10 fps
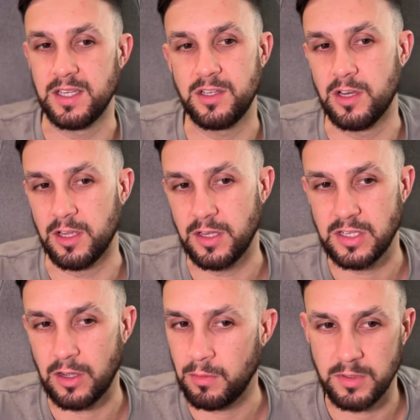You
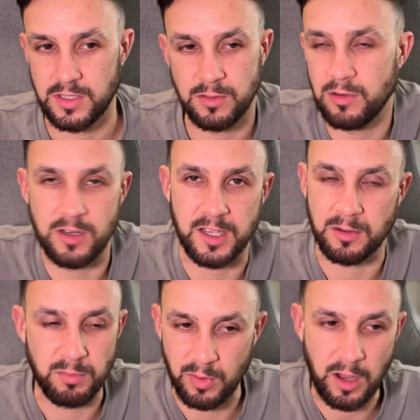know, it's not like
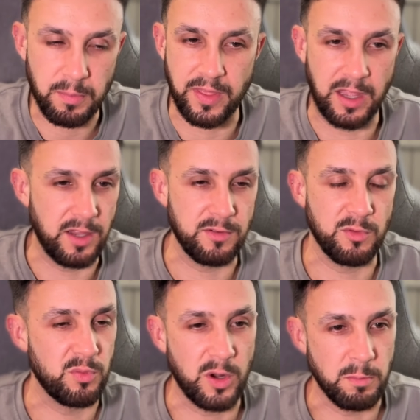up there
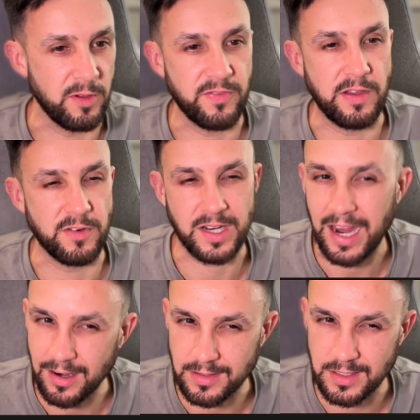with one of my favorite
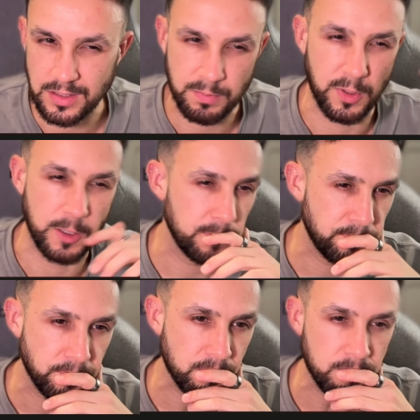characters, but
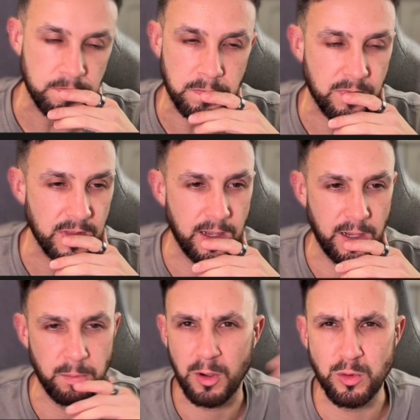
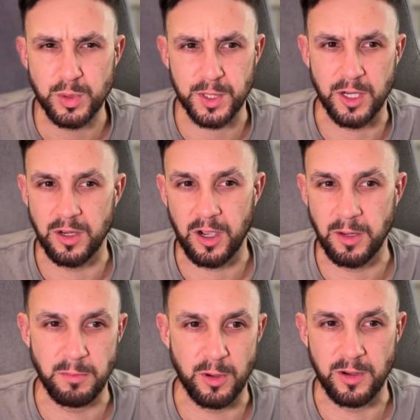also
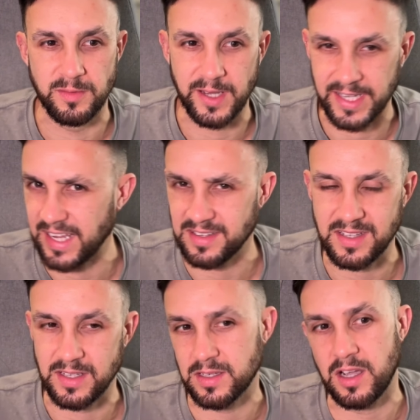I'm not against
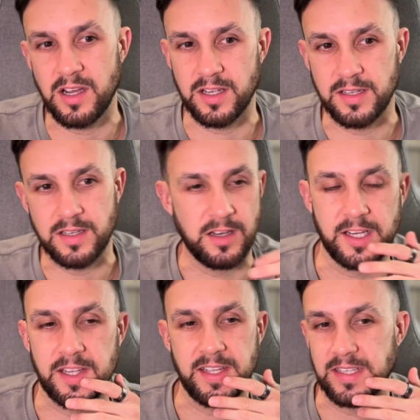this card.
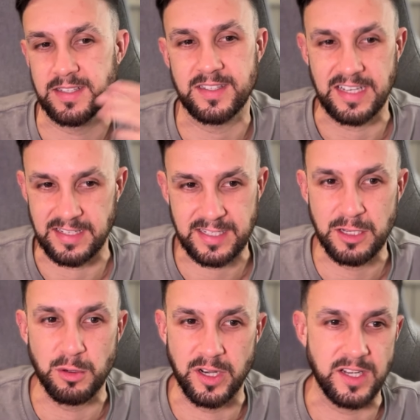Like, it's
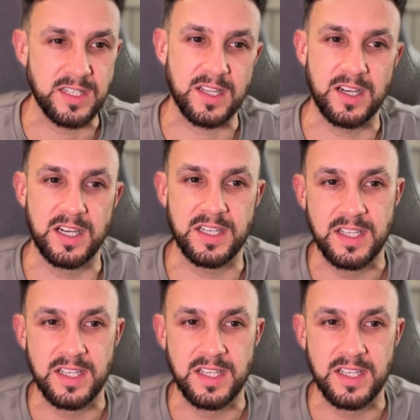still a nice card.